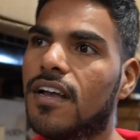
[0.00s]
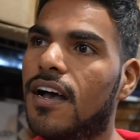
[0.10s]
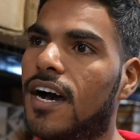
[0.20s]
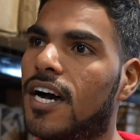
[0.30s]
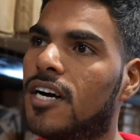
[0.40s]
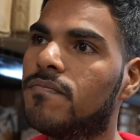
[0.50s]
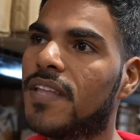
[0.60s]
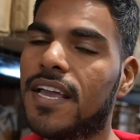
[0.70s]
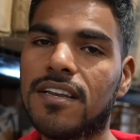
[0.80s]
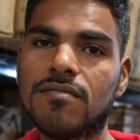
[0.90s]

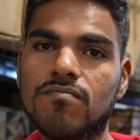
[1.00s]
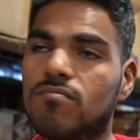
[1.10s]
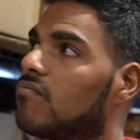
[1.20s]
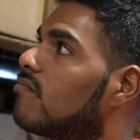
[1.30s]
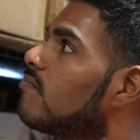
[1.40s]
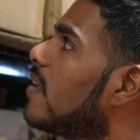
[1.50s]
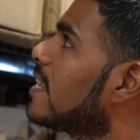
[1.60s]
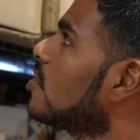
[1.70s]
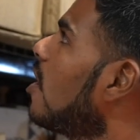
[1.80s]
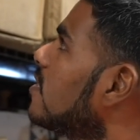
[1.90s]
And
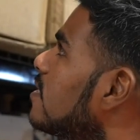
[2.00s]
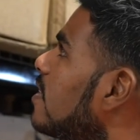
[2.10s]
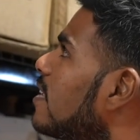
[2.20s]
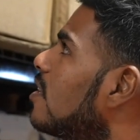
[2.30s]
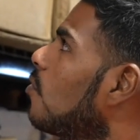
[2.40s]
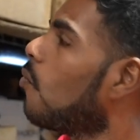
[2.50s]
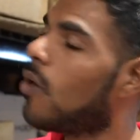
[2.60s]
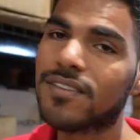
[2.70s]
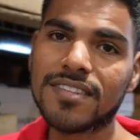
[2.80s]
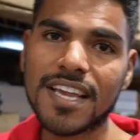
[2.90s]
exhaust is like the
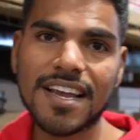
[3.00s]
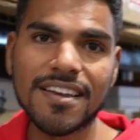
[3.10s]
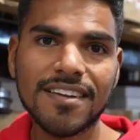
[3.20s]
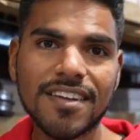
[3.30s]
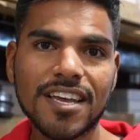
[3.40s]
one thing,